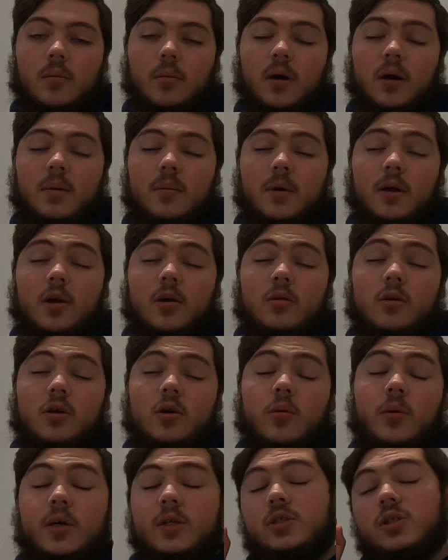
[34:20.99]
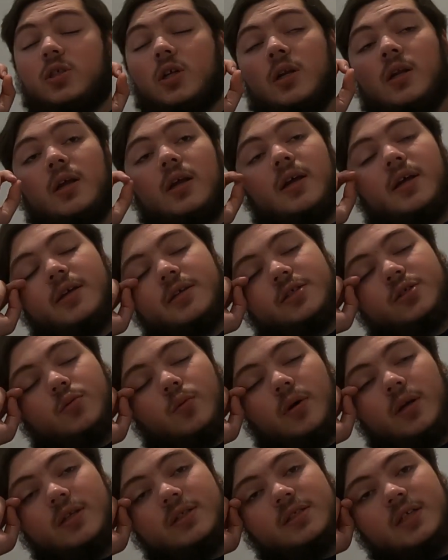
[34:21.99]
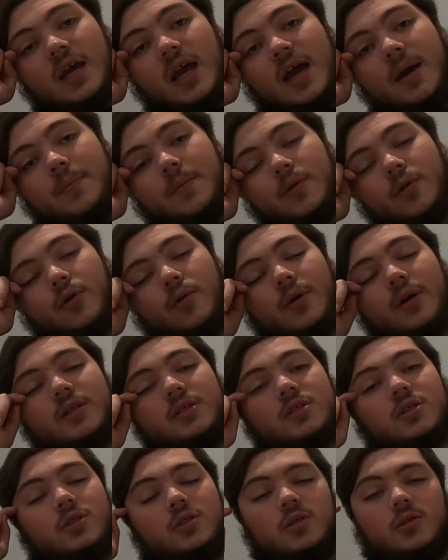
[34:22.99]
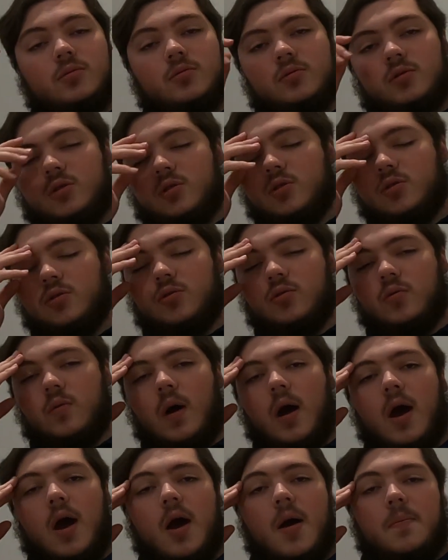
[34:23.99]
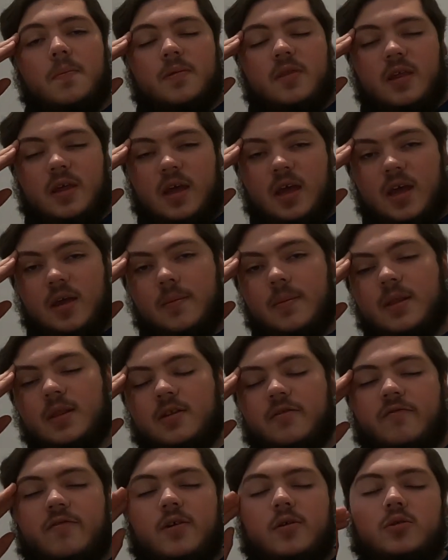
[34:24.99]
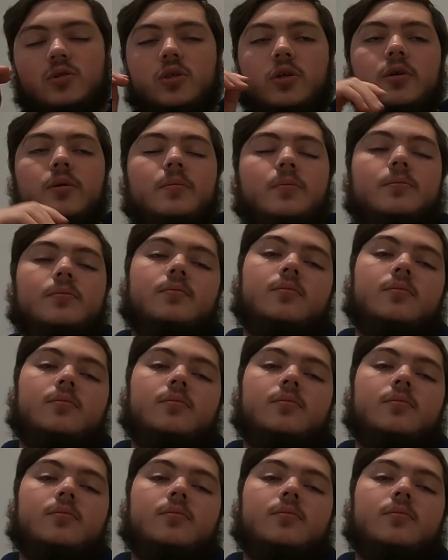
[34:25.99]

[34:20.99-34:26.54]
my only question is, what is Apple going to do to up the game in the future?